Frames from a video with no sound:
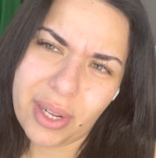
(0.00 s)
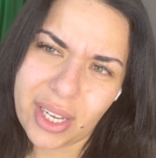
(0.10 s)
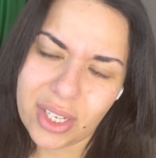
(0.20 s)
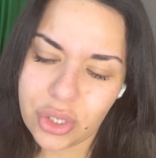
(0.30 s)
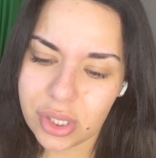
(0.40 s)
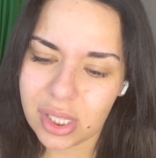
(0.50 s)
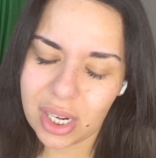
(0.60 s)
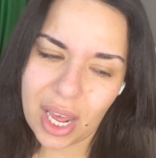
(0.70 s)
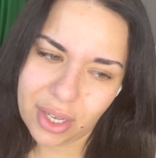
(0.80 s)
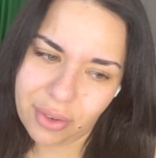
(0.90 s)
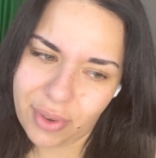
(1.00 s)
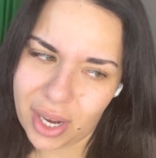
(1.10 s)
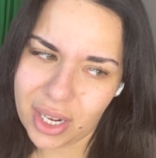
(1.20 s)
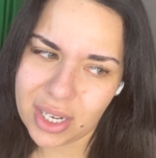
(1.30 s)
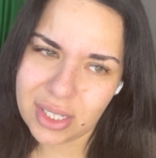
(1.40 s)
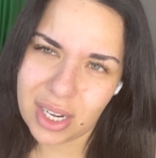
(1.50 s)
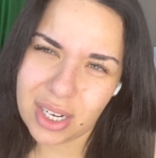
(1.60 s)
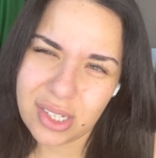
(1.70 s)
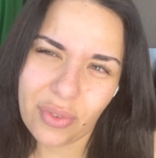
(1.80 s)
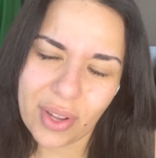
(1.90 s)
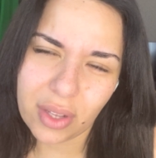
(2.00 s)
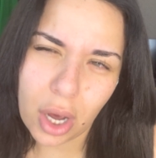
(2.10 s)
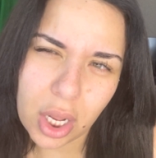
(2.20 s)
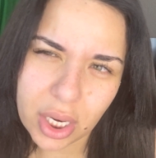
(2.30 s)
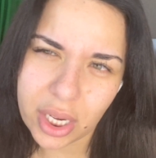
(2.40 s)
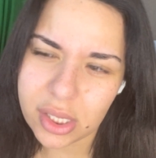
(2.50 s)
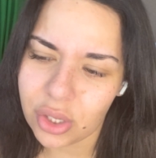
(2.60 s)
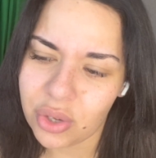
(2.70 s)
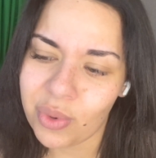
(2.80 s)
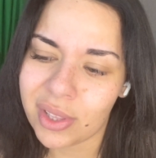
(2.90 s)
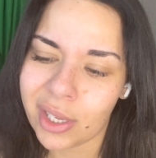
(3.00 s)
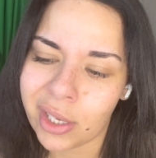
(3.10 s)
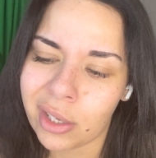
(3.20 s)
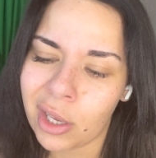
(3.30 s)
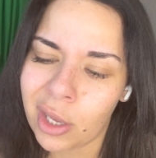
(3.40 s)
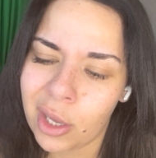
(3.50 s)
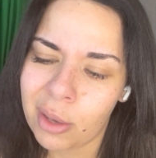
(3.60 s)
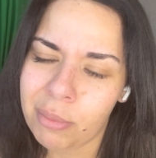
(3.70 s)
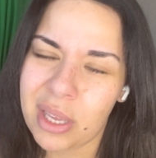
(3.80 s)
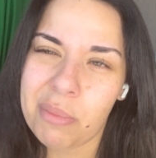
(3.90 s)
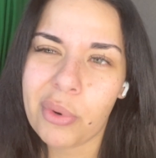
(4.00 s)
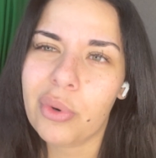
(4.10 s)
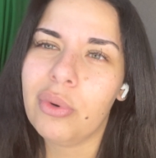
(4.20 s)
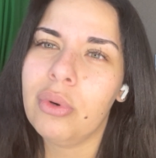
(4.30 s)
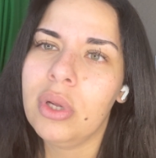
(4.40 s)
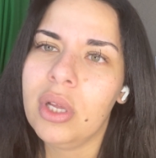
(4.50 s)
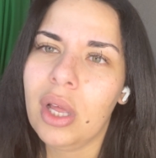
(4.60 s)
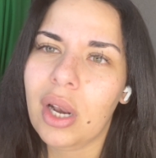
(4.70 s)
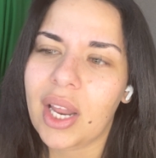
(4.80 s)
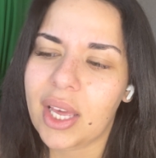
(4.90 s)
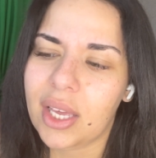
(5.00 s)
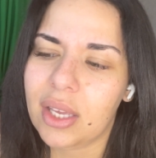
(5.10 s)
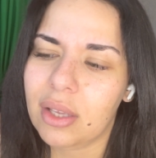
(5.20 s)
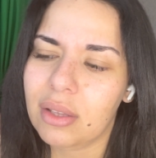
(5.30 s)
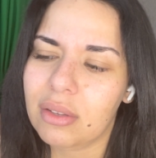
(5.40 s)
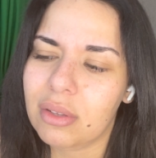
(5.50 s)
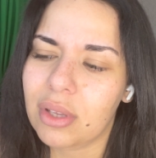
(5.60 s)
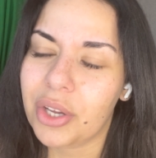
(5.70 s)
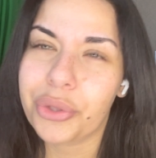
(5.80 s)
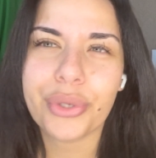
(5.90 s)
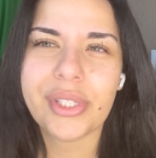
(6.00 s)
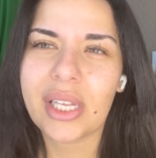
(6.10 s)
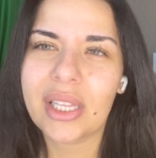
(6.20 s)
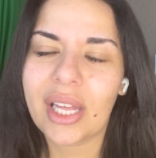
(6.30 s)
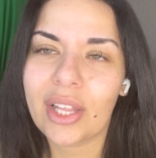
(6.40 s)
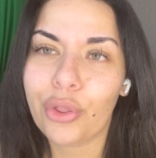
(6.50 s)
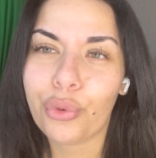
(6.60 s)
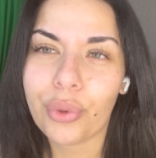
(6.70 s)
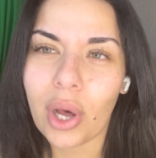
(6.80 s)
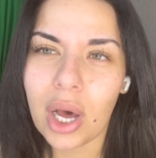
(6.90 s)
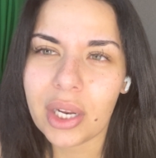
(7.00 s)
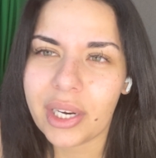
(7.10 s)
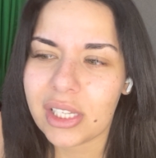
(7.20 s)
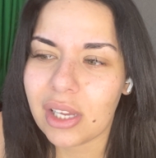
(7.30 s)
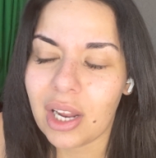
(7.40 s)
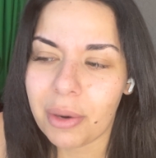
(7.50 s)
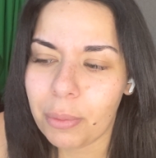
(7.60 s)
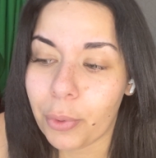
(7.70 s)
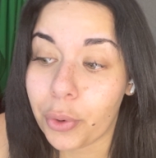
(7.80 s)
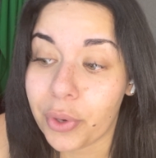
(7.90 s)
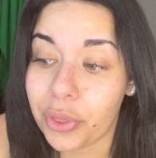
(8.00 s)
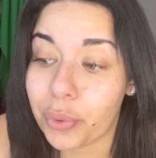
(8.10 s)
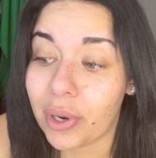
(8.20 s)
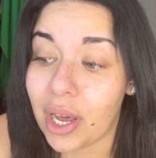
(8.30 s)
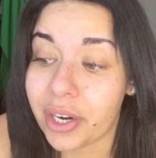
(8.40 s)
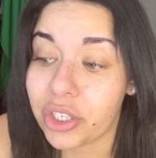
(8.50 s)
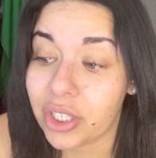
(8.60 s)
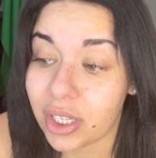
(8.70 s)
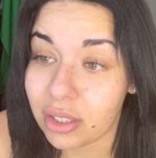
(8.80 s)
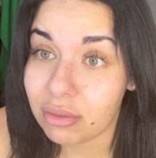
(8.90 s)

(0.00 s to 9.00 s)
Like, it's just an act of kindness, and it's around the holidays, and you would think people like understand that through the holidays a lot of people are going through a lot of shit.